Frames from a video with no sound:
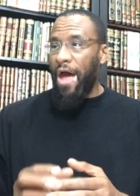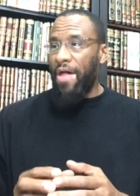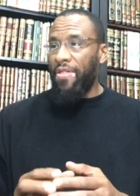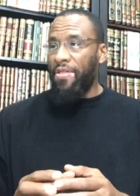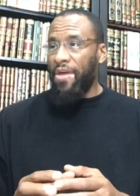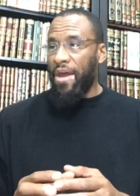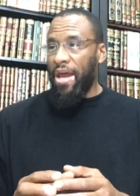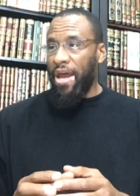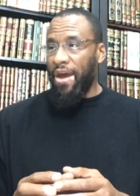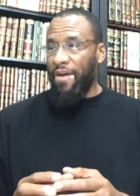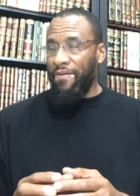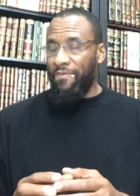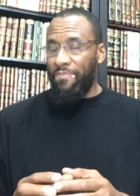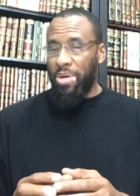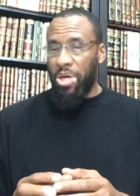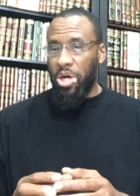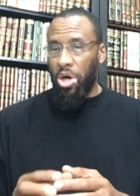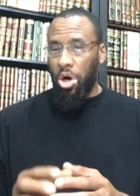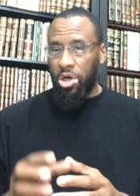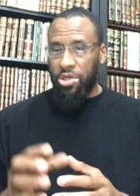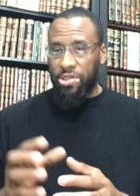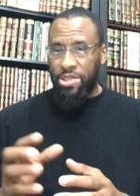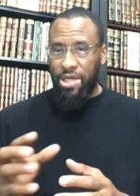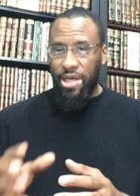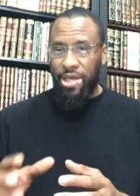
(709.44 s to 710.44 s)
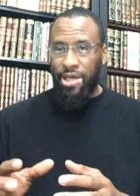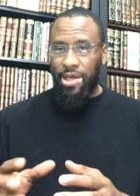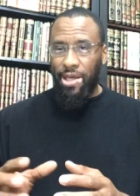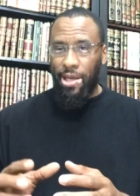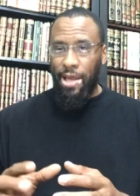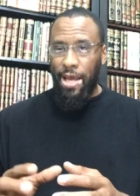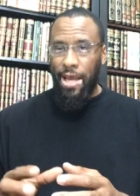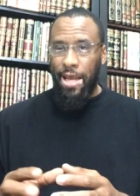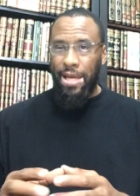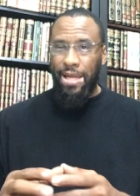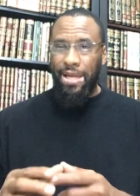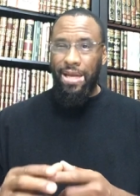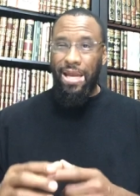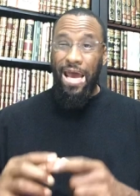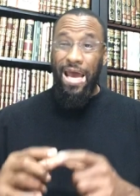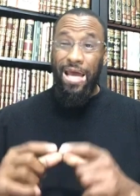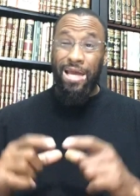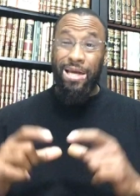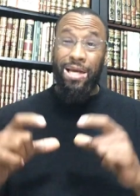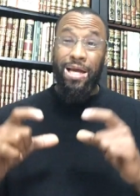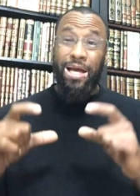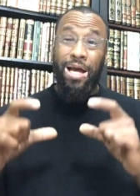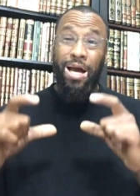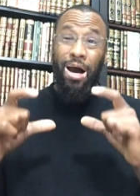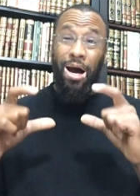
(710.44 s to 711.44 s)
that they have been
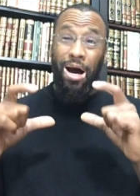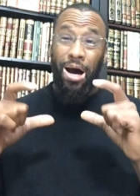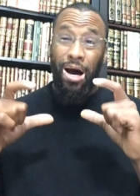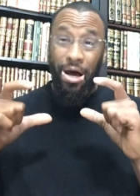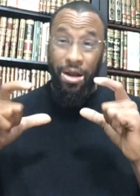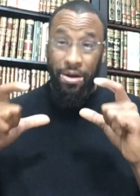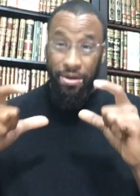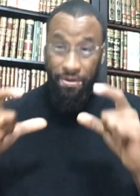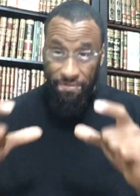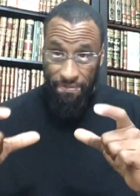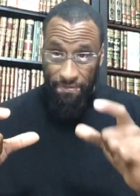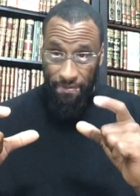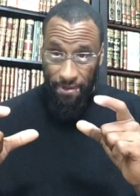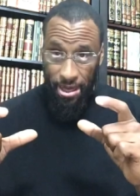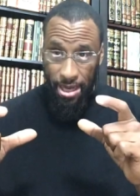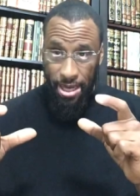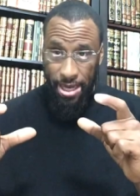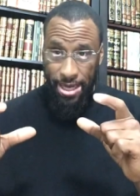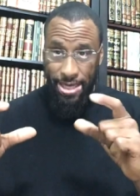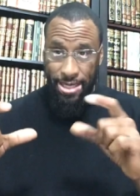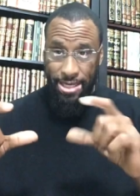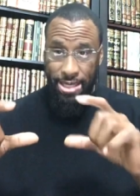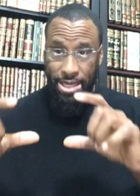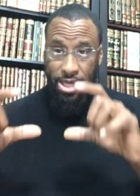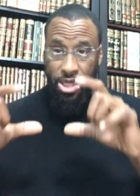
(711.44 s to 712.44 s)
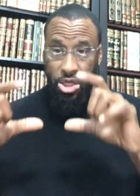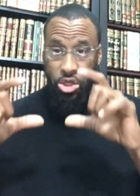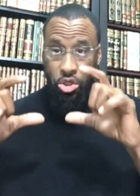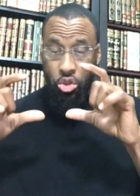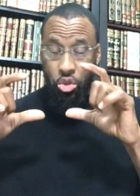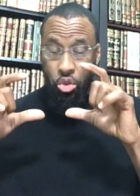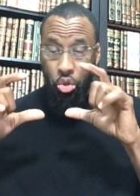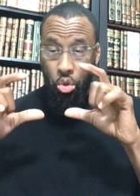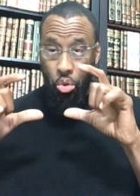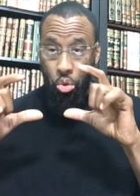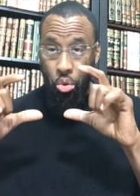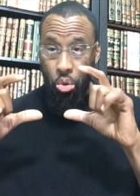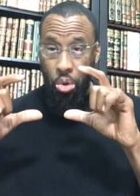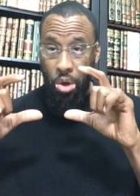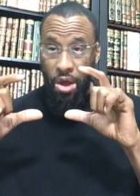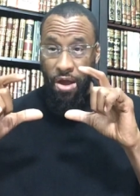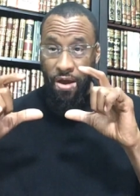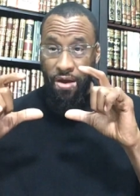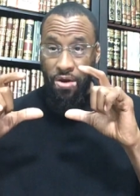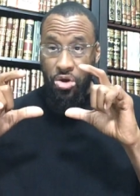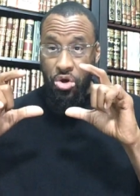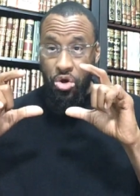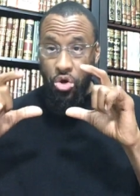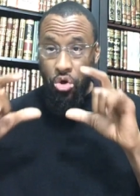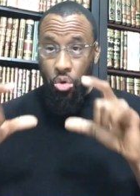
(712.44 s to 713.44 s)
articulated and codified
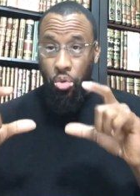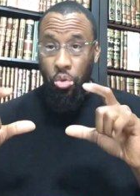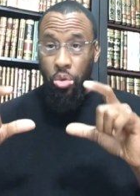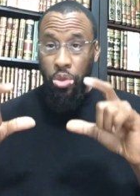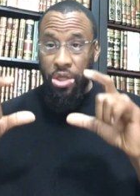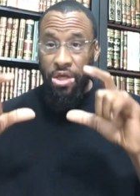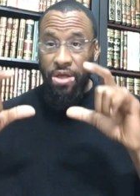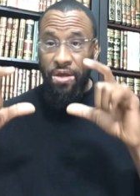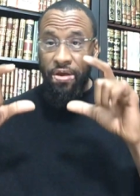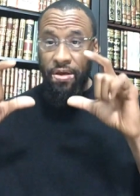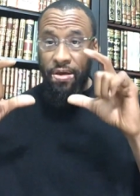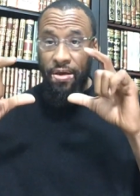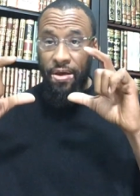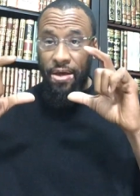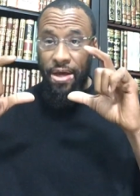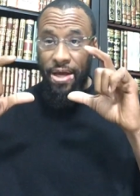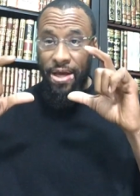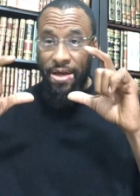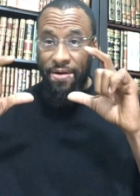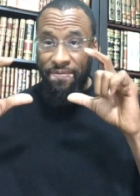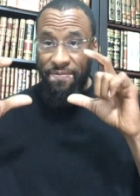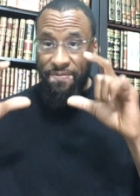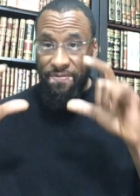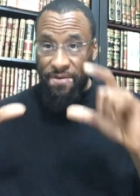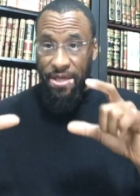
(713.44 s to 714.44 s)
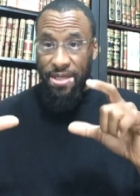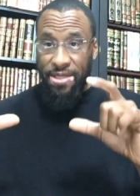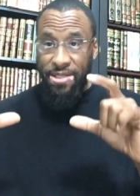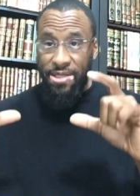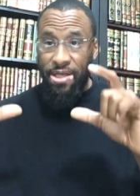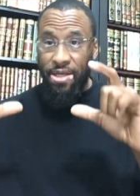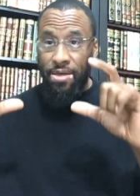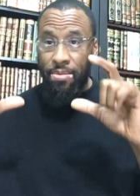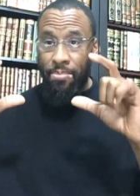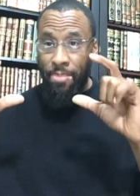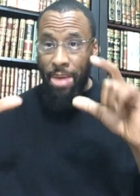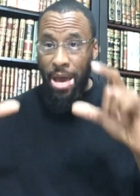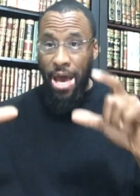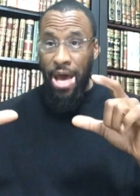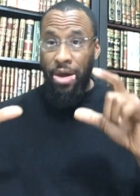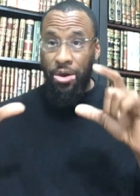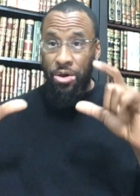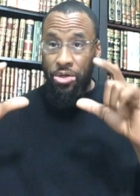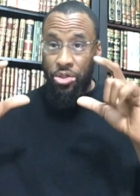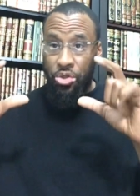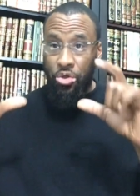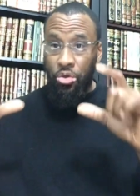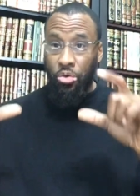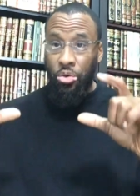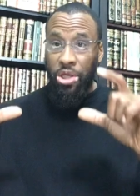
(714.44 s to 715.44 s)
into newly invented
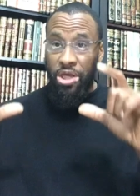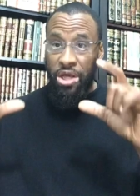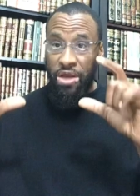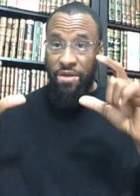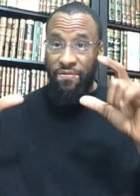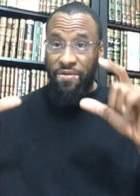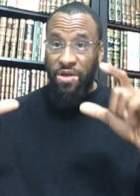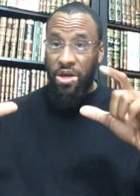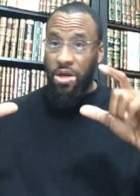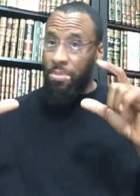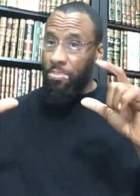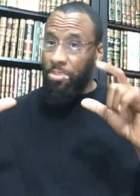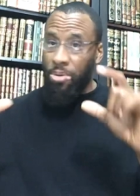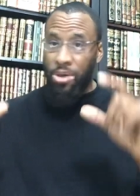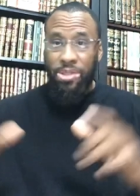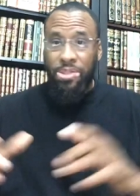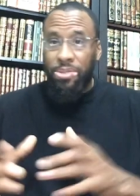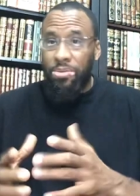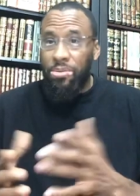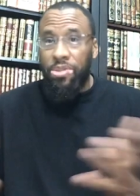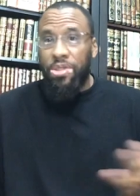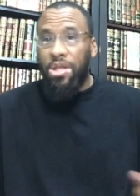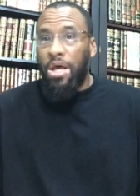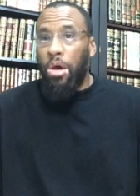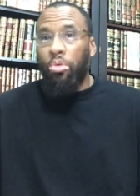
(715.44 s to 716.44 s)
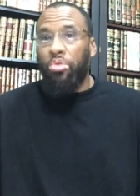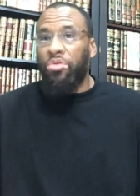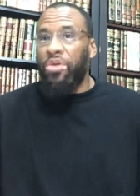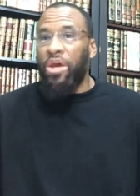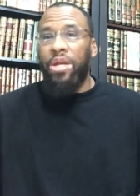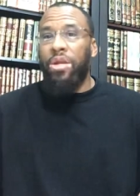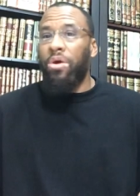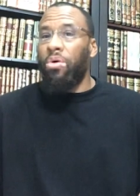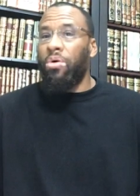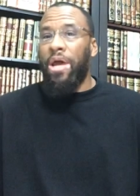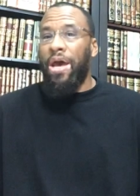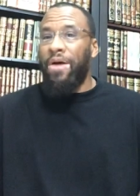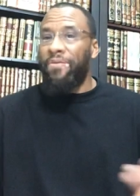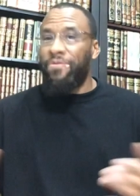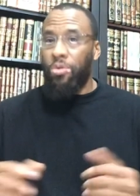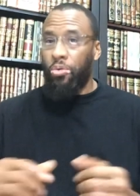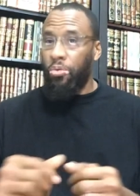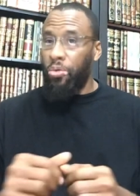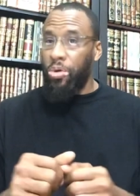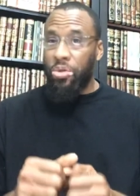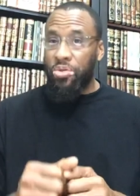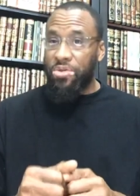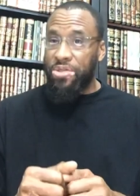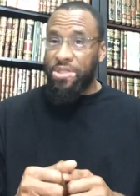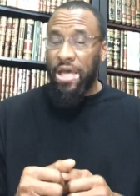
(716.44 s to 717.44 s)
matters, newly invented principles that they don't
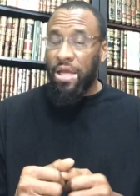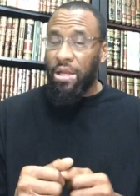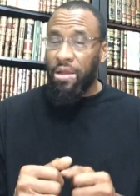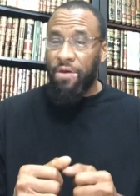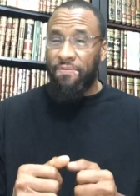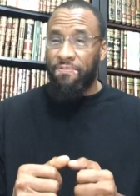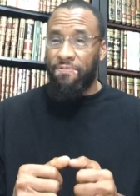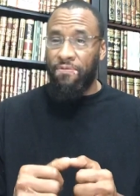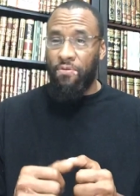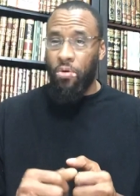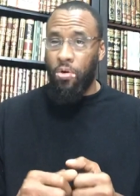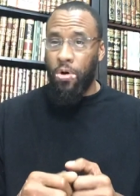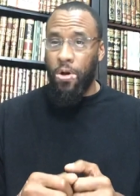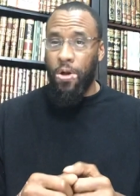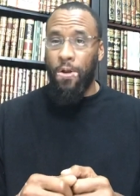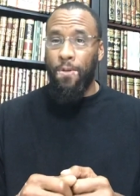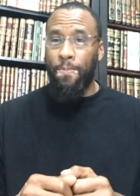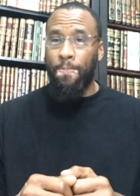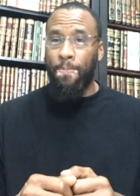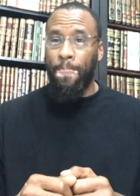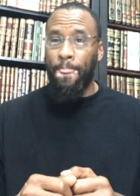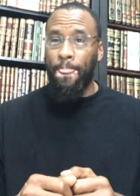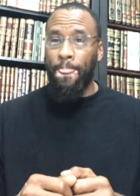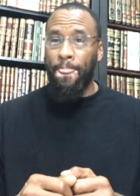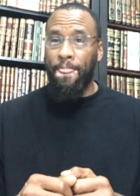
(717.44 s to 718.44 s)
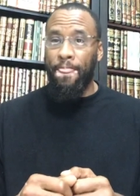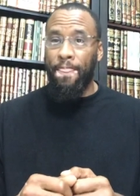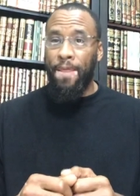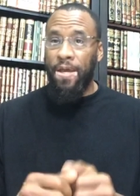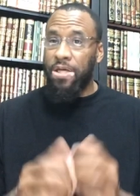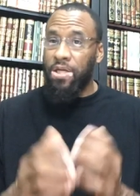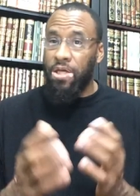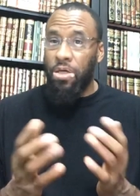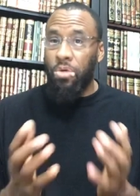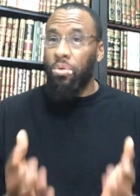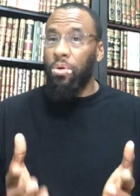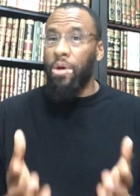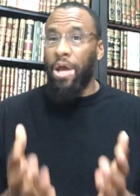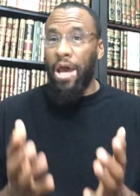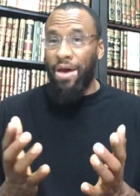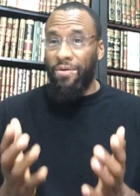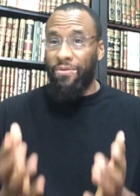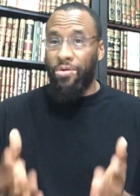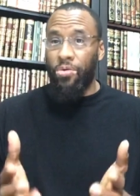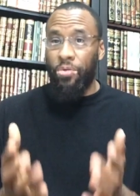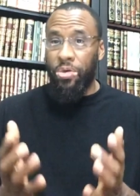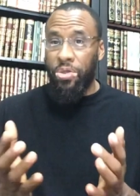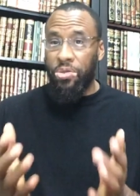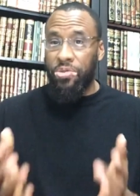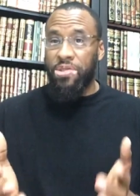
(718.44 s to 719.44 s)
have a real salaf for. They
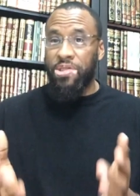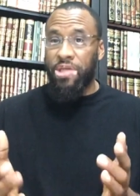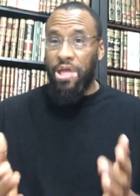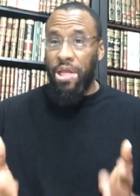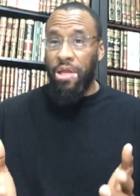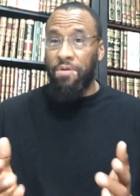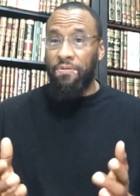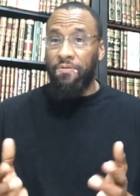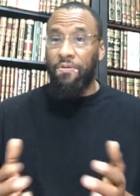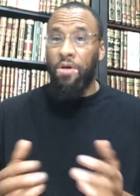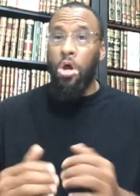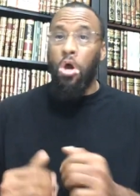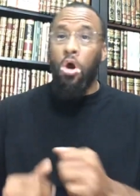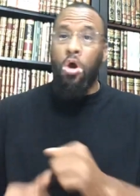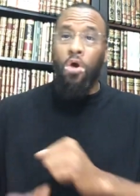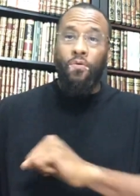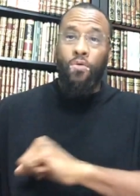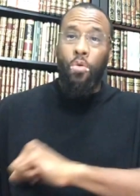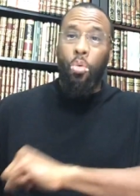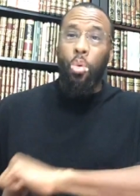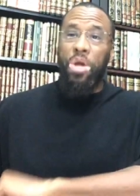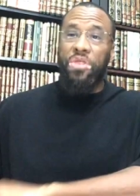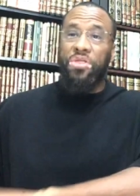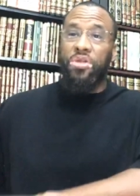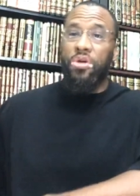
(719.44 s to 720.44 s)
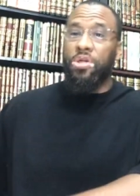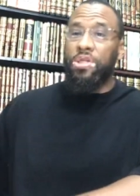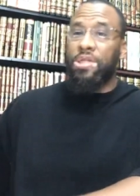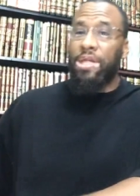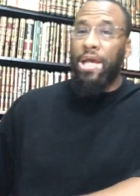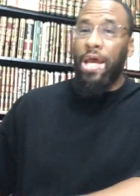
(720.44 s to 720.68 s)
don't have a real salaf for